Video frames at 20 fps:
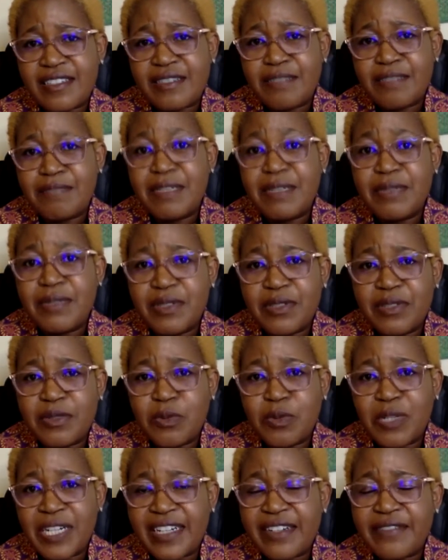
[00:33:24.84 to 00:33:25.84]
maybe
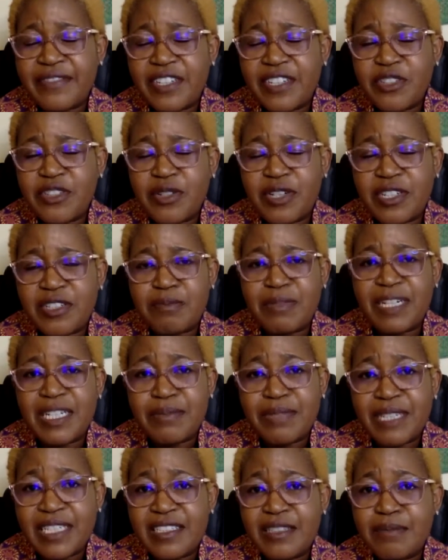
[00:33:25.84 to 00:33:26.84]
wherever you are, you
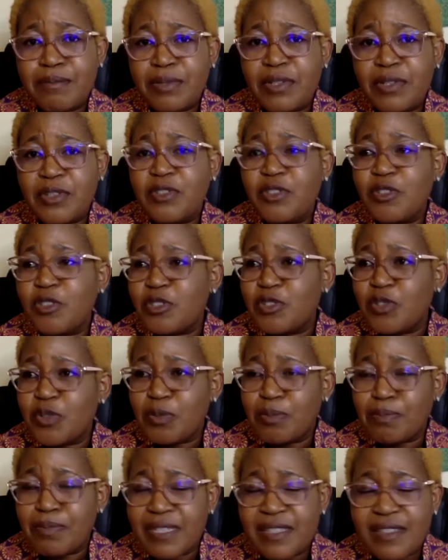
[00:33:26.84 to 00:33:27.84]
might be an employer or
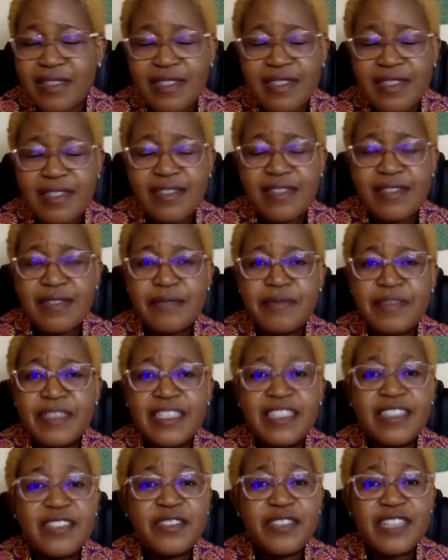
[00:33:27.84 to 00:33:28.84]
your business.
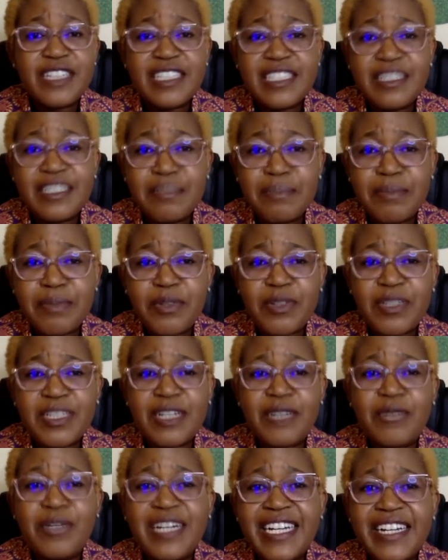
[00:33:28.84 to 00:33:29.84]
If you're an
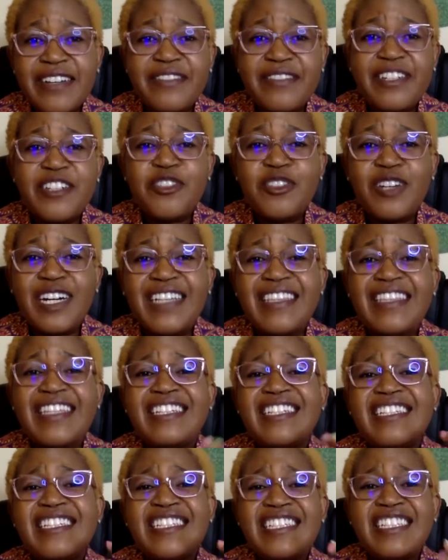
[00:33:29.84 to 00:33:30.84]
employer, wherever you are,
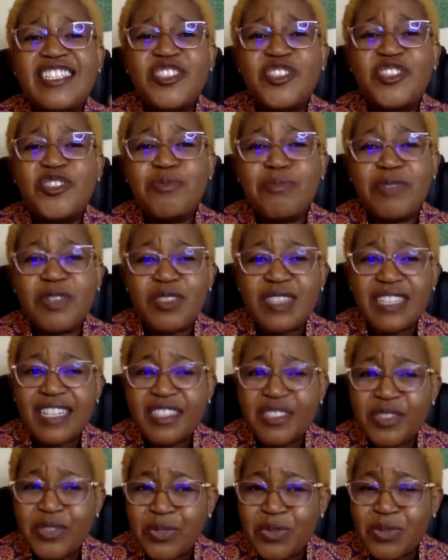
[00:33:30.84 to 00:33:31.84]
they need you more
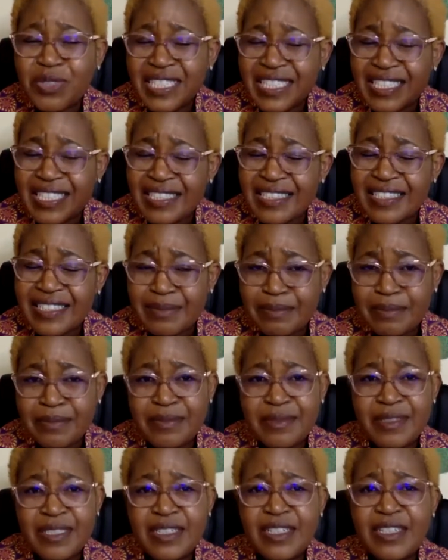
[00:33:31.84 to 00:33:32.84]
than you need them.
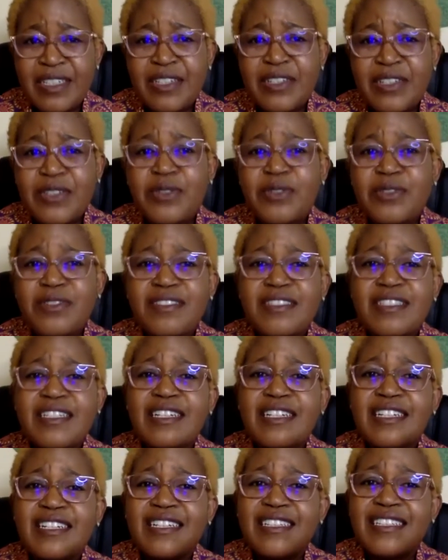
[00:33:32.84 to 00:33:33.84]
Because
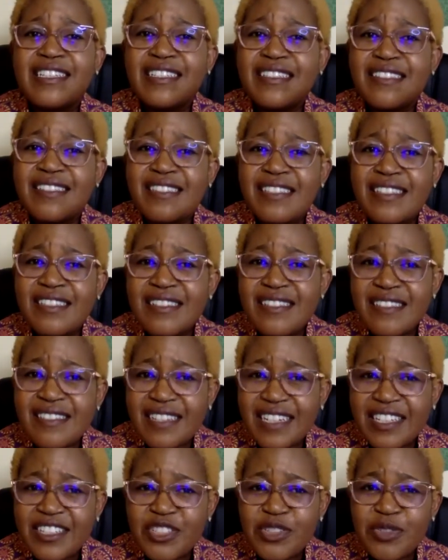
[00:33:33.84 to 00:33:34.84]
the skills
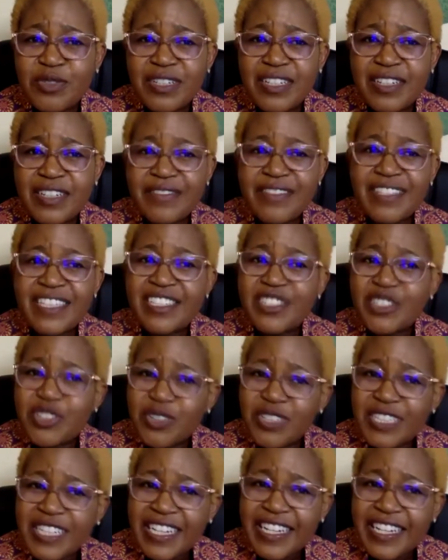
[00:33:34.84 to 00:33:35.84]
that you have, they don't